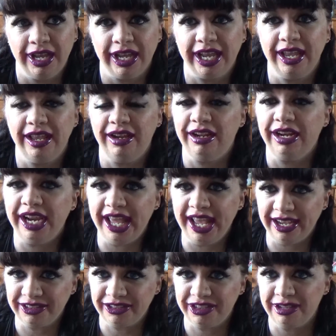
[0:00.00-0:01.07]
kind of
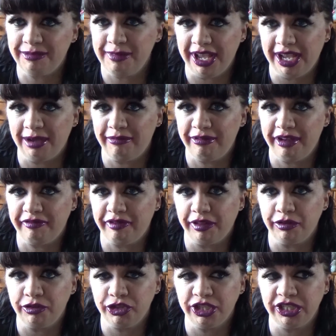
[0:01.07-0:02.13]
next to the Makeup
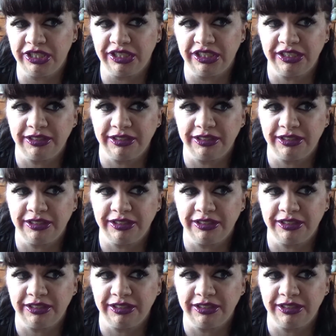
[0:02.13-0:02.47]
Revolution.